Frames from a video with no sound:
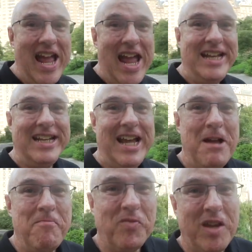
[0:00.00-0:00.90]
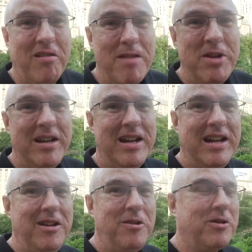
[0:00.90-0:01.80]
And, I'm in
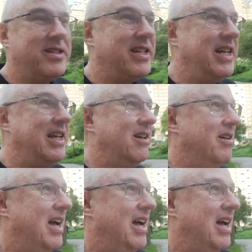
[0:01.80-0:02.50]
New York City,